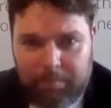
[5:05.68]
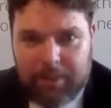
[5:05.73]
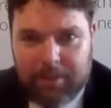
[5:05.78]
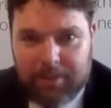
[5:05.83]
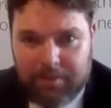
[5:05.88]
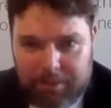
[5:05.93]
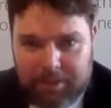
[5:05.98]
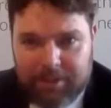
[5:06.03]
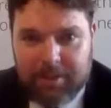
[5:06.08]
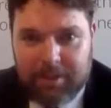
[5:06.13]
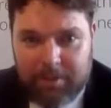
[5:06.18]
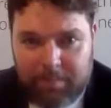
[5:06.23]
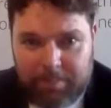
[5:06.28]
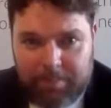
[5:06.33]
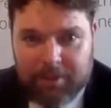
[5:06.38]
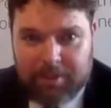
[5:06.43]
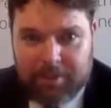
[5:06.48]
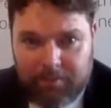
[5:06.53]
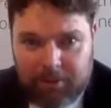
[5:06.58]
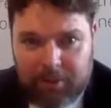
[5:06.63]
business or
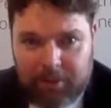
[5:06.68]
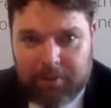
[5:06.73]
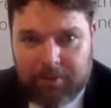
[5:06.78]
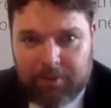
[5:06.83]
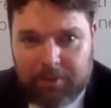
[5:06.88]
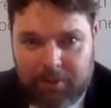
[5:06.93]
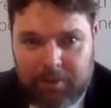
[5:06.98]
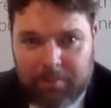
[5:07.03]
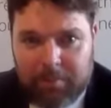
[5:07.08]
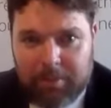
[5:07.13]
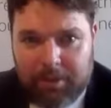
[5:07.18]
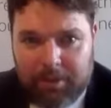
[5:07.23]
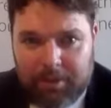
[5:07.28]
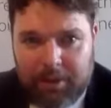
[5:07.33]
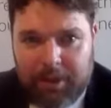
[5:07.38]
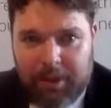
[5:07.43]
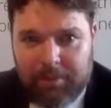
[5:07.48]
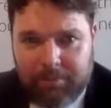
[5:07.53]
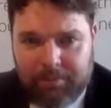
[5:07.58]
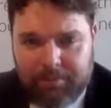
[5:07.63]
person, whichever you think, buddy.
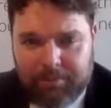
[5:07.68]
Yeah.